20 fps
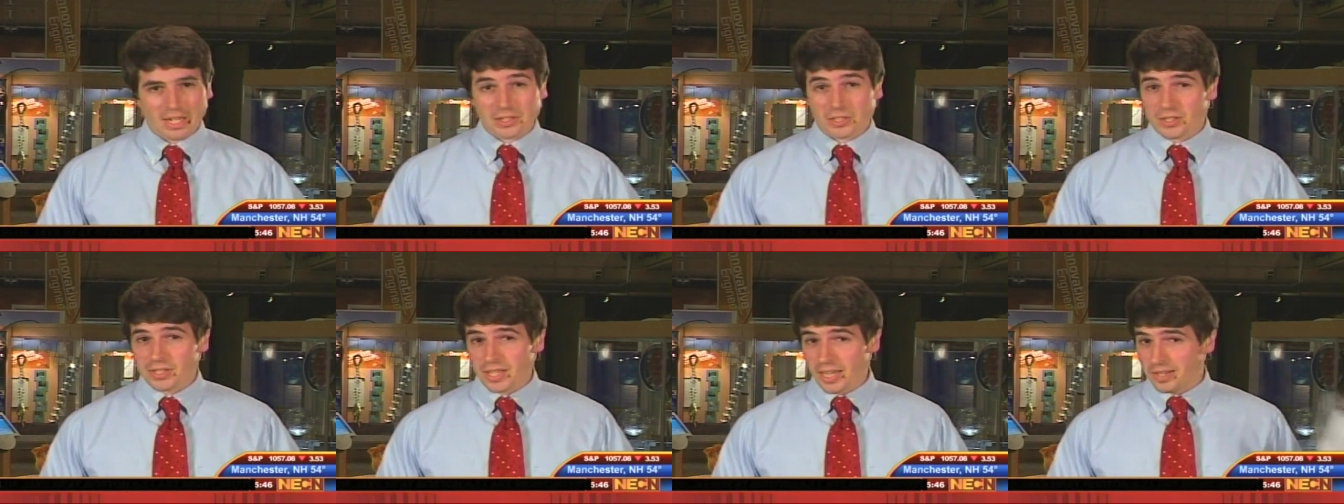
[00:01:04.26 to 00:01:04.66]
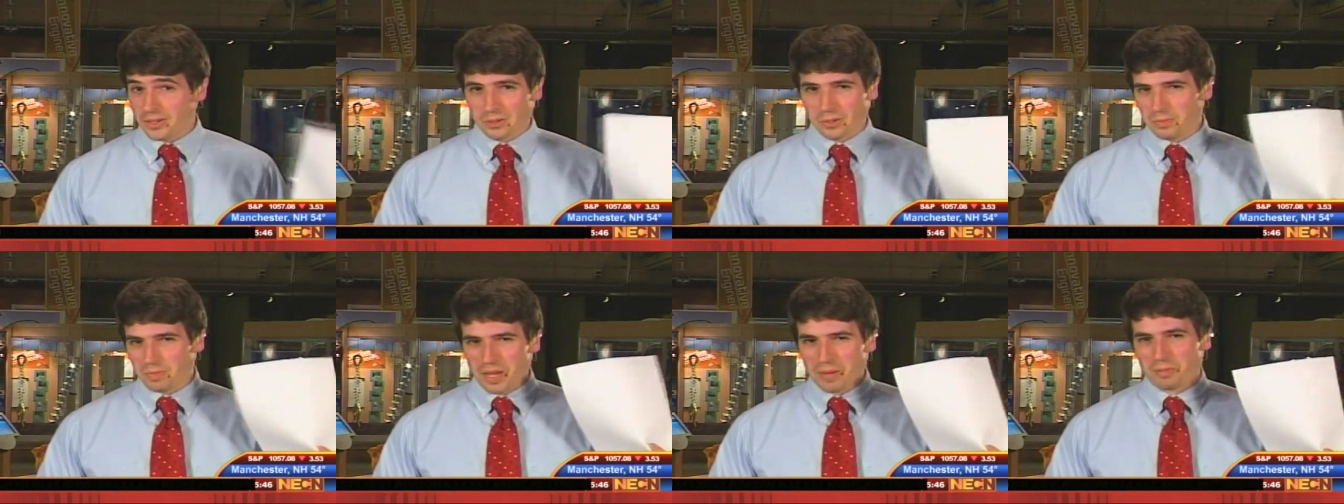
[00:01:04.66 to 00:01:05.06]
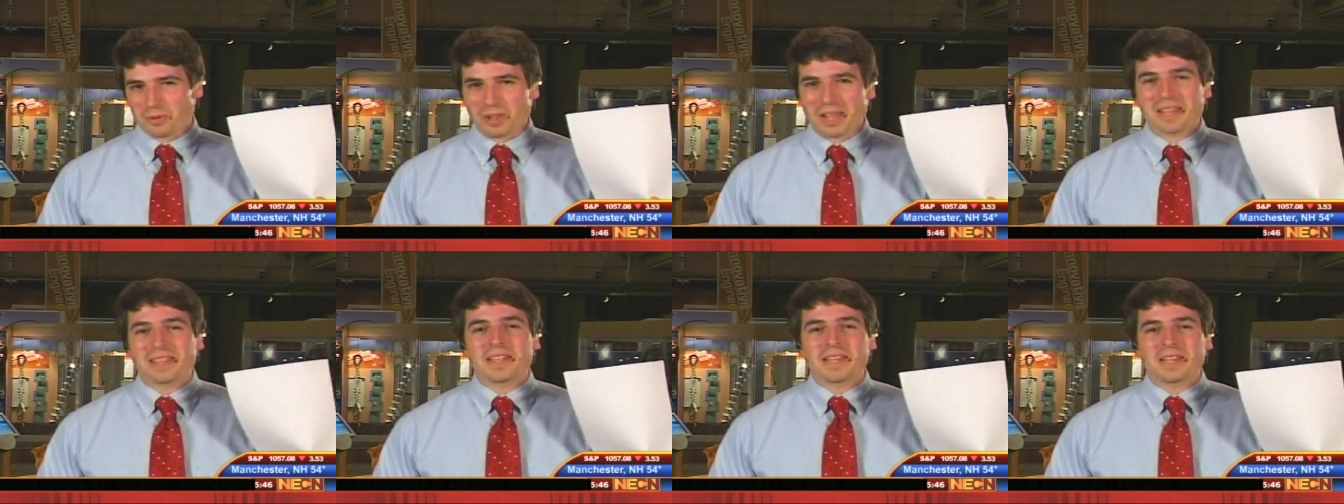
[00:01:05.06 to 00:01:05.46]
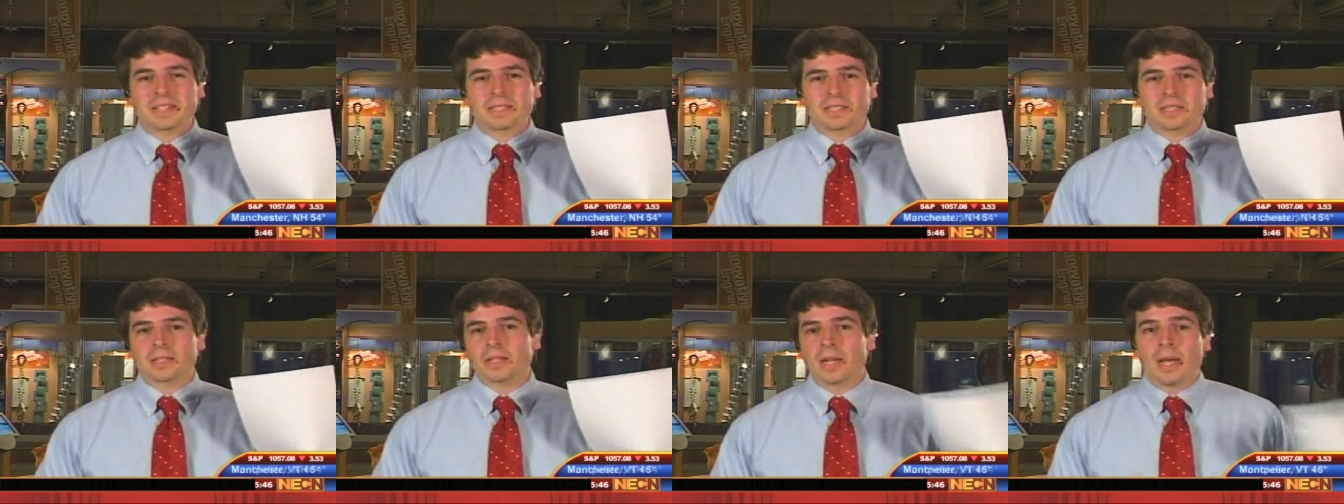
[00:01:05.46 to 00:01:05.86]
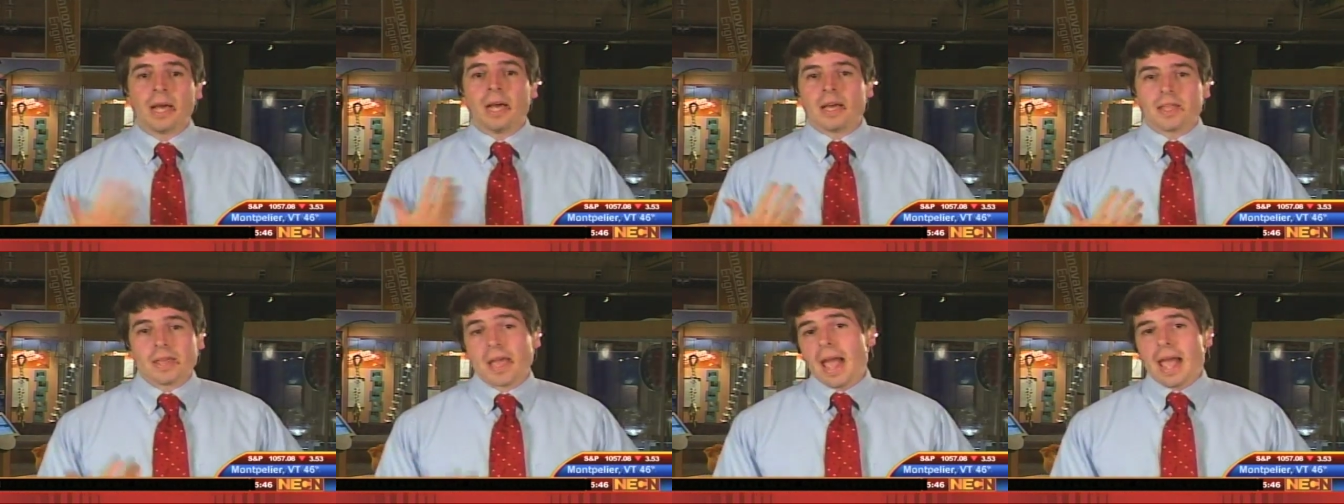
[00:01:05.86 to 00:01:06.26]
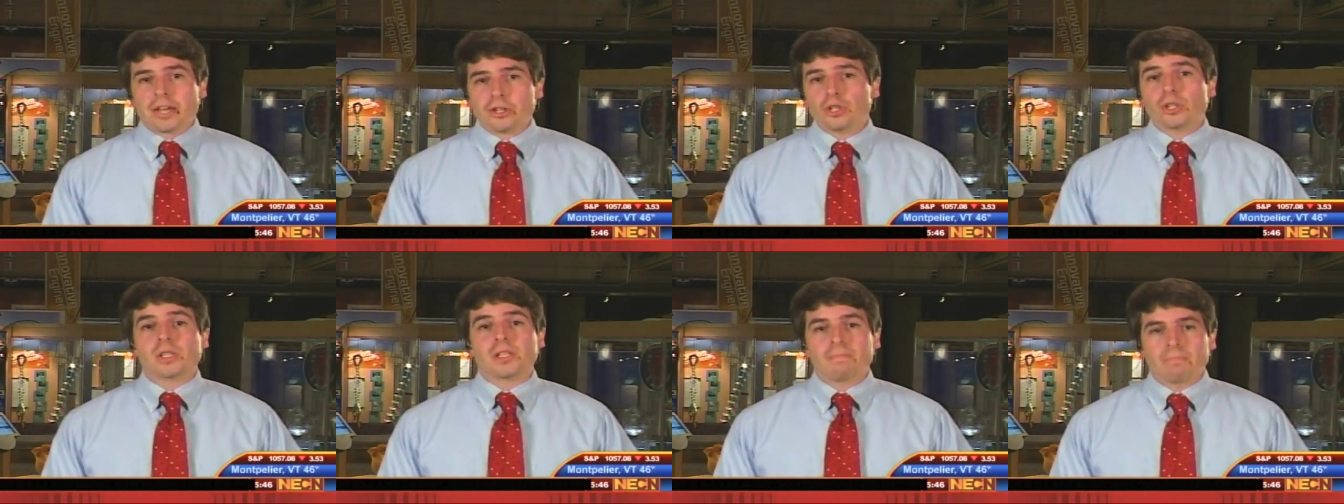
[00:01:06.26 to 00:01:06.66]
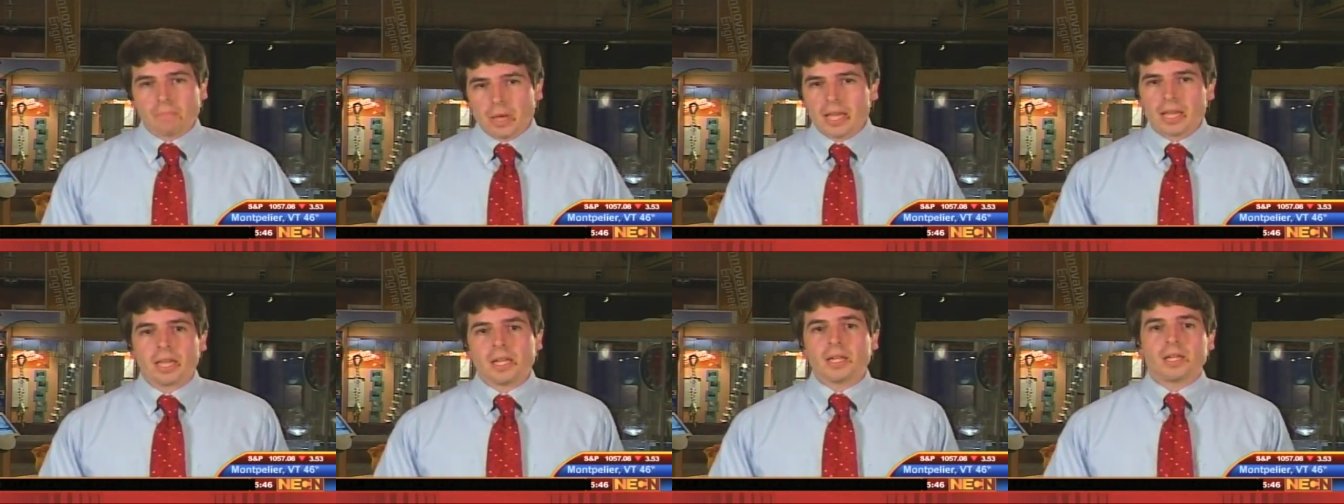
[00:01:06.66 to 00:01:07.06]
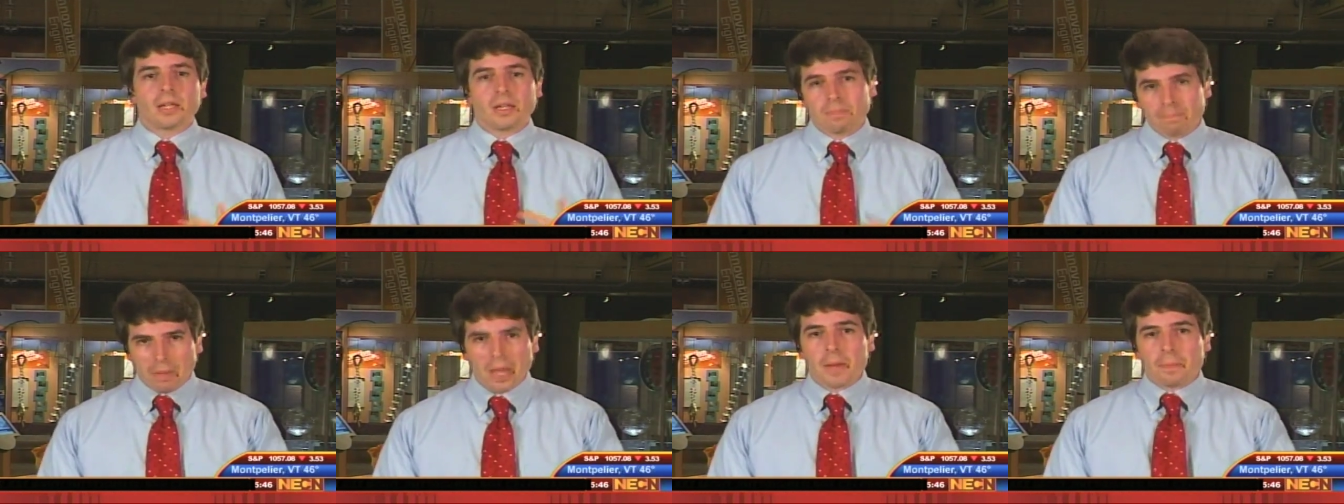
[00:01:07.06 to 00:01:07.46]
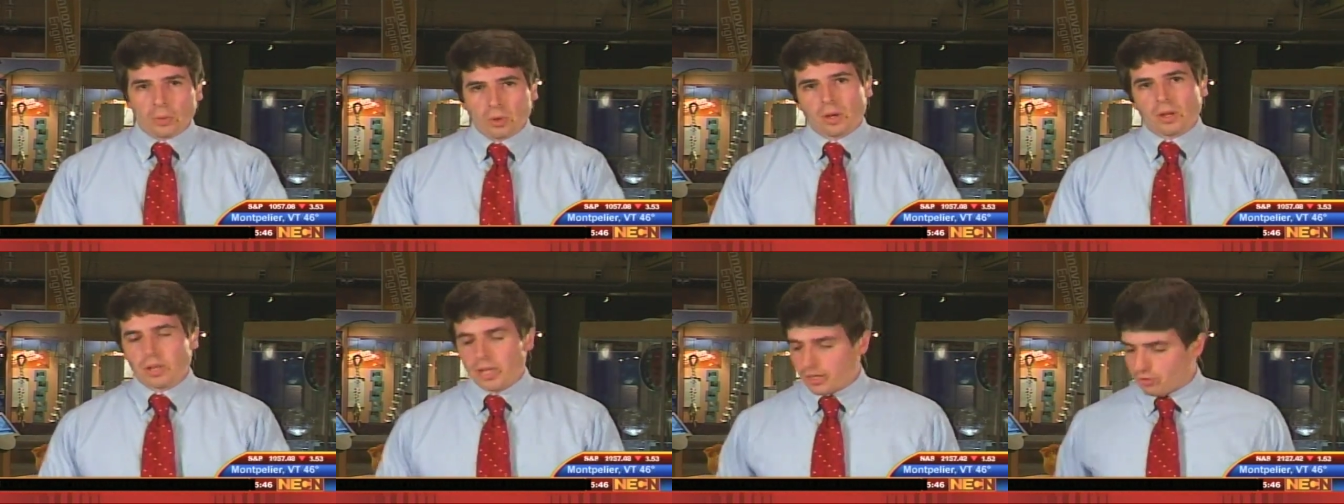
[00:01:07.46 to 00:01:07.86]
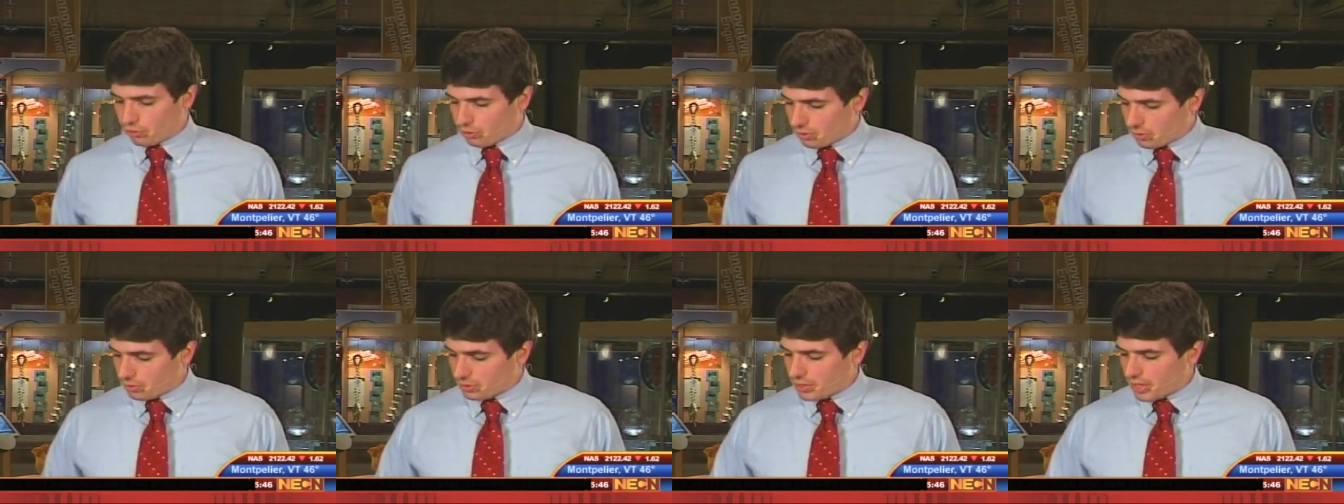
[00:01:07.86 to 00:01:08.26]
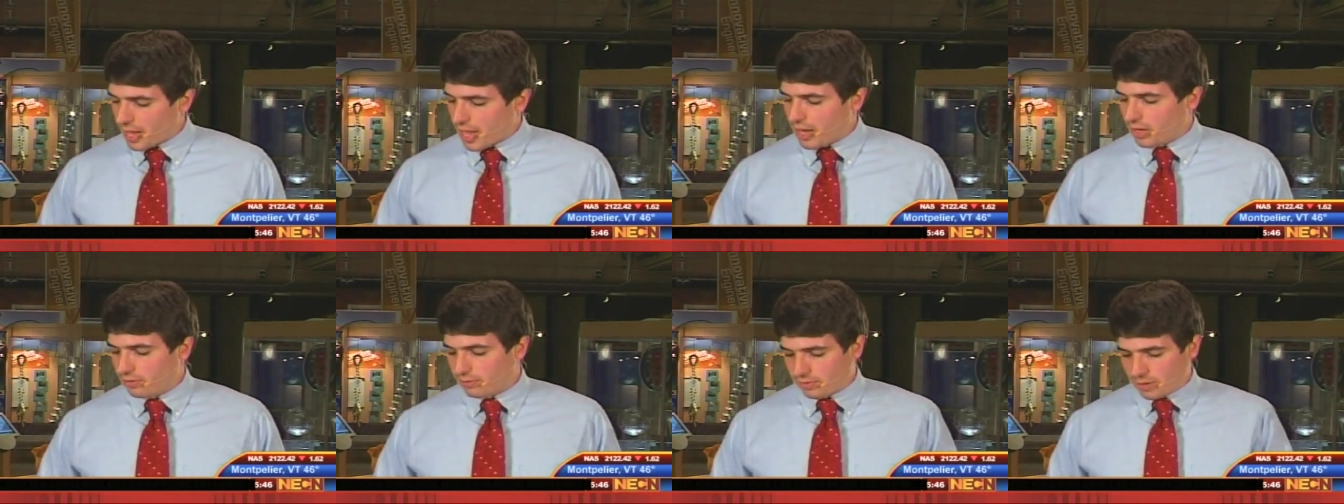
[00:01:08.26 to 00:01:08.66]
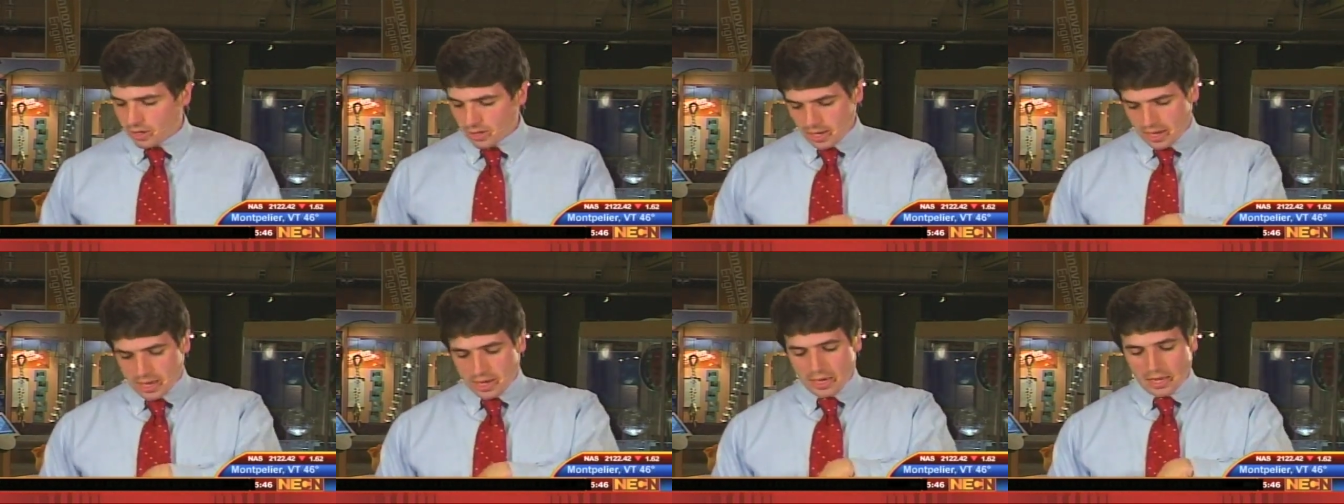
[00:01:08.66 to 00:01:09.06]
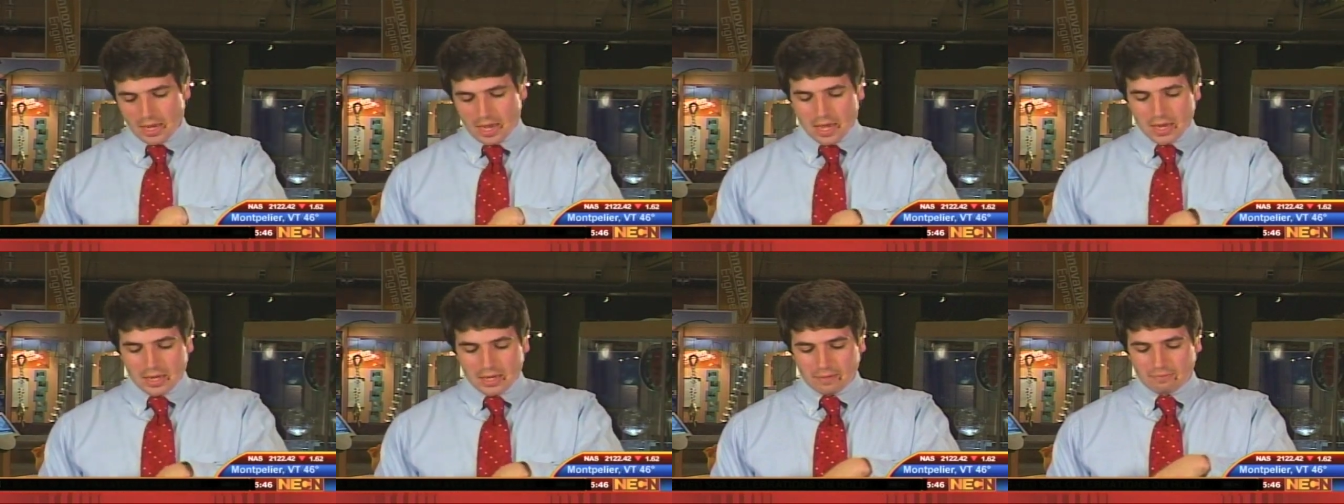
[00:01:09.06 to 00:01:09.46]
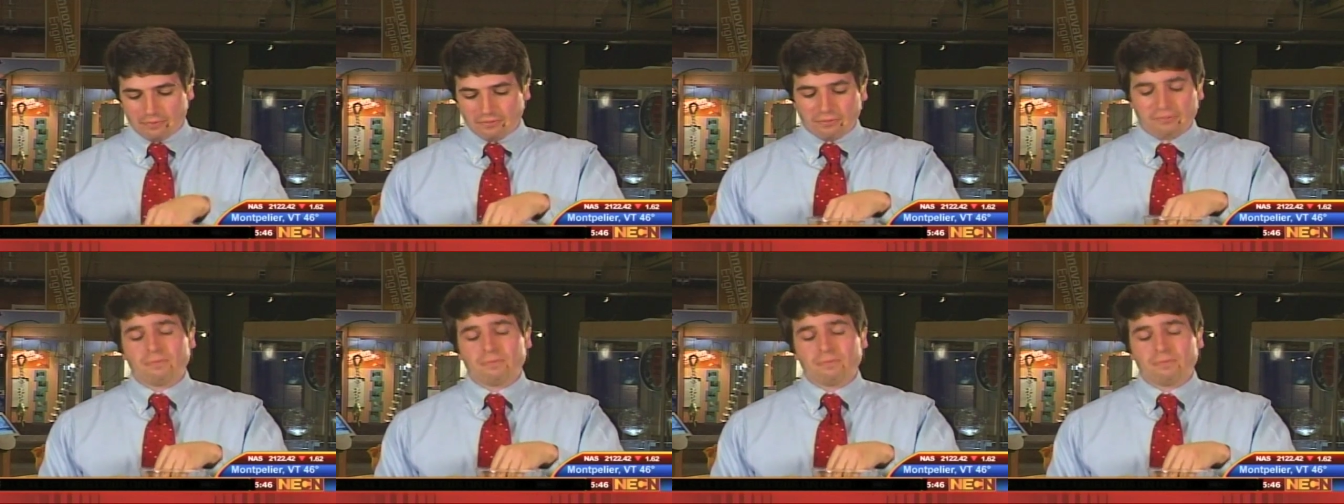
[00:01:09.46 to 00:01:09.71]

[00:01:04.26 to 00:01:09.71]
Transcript: not just any old paper like this. They actually made paper electrodes out of a,